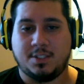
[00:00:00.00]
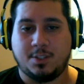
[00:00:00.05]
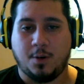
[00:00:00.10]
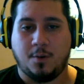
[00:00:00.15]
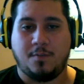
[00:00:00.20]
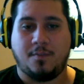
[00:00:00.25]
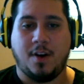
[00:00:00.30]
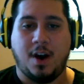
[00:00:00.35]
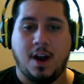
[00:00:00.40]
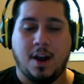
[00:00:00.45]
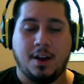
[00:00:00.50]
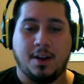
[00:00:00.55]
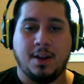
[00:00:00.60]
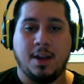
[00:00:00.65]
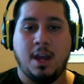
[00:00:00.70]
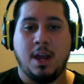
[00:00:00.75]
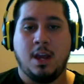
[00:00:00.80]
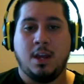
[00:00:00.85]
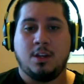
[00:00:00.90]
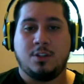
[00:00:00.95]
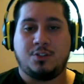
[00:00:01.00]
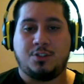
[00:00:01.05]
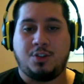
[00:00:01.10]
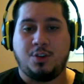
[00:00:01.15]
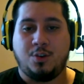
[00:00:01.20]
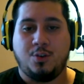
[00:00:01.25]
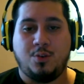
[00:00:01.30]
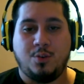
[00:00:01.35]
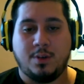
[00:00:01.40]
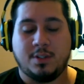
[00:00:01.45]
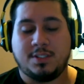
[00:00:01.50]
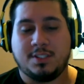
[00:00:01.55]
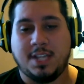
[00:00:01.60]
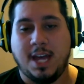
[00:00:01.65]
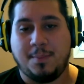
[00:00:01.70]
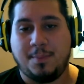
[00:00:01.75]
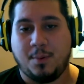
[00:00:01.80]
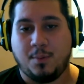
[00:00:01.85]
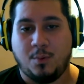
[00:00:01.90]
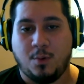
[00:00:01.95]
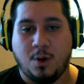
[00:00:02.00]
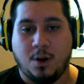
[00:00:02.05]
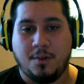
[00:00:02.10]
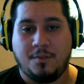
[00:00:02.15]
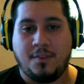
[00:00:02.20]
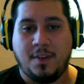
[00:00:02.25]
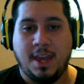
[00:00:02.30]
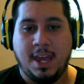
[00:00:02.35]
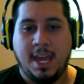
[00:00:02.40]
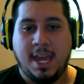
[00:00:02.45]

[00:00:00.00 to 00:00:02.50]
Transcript: so far to Steppenwolf,